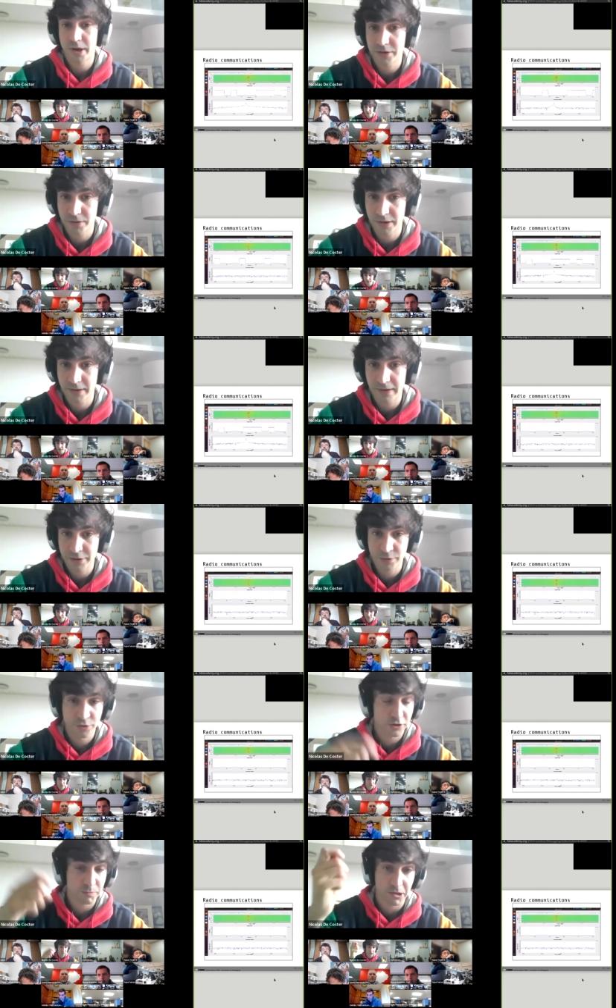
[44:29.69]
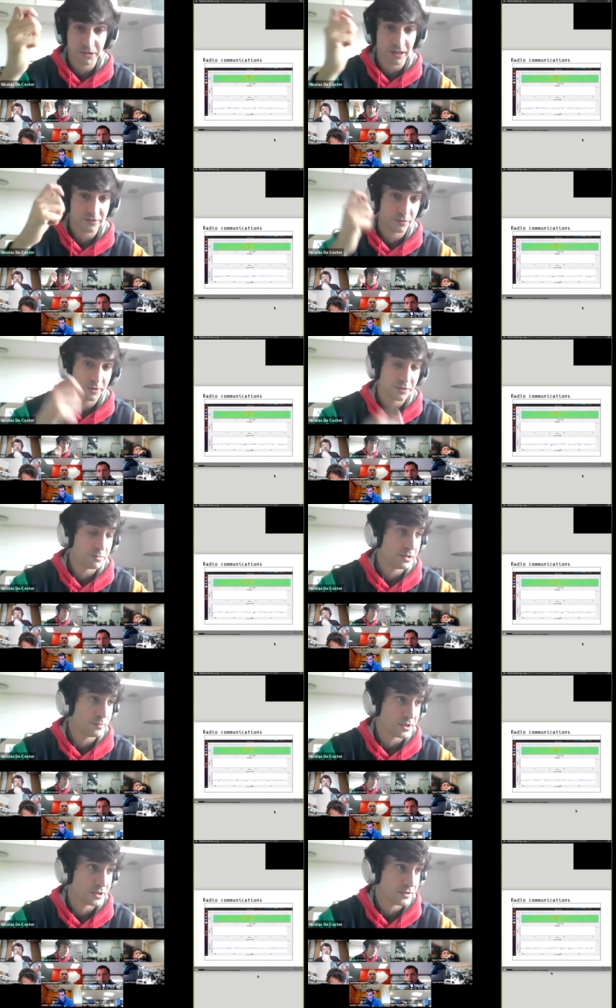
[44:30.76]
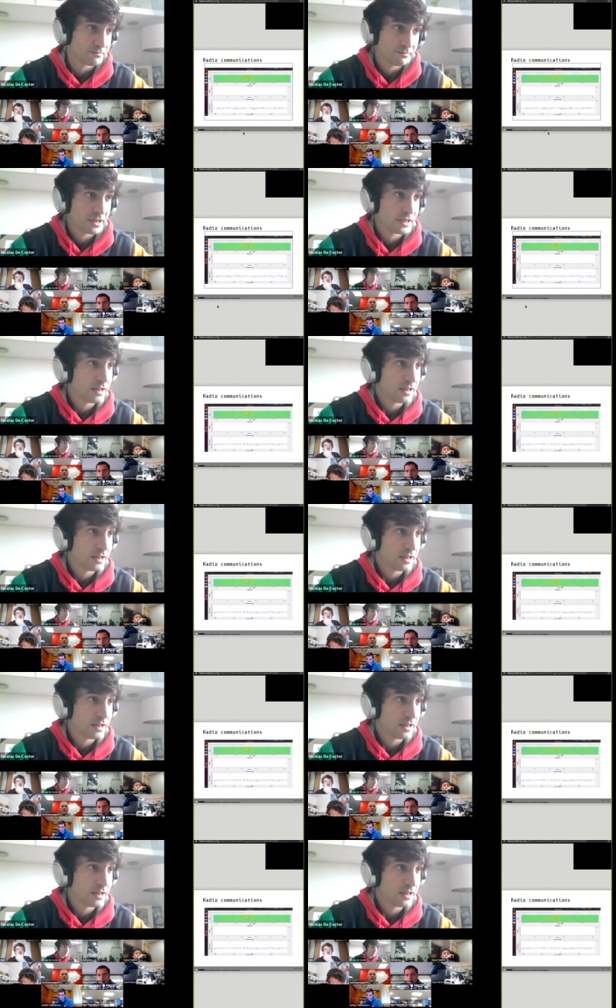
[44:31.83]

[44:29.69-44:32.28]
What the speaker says: Actually, I just plug that USB, which is